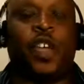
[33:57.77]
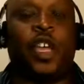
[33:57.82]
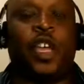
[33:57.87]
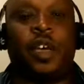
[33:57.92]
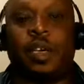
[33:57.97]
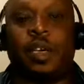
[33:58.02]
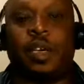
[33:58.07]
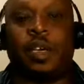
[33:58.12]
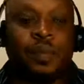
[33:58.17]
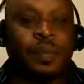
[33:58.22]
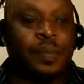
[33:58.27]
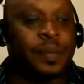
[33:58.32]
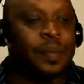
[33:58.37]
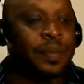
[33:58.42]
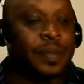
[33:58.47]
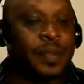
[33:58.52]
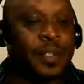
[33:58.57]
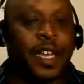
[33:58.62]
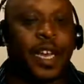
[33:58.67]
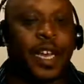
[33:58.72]
field,
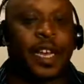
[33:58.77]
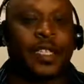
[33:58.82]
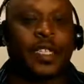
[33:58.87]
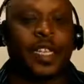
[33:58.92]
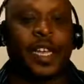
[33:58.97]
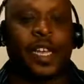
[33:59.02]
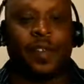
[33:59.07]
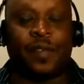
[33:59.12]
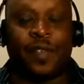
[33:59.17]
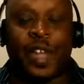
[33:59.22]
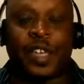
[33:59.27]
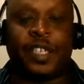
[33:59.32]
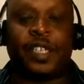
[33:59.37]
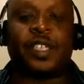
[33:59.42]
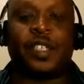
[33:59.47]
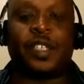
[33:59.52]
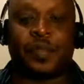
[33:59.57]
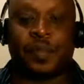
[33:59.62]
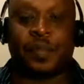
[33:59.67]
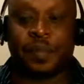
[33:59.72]
you got to take
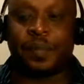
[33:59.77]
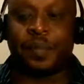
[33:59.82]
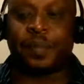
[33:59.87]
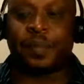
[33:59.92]
advantage of them.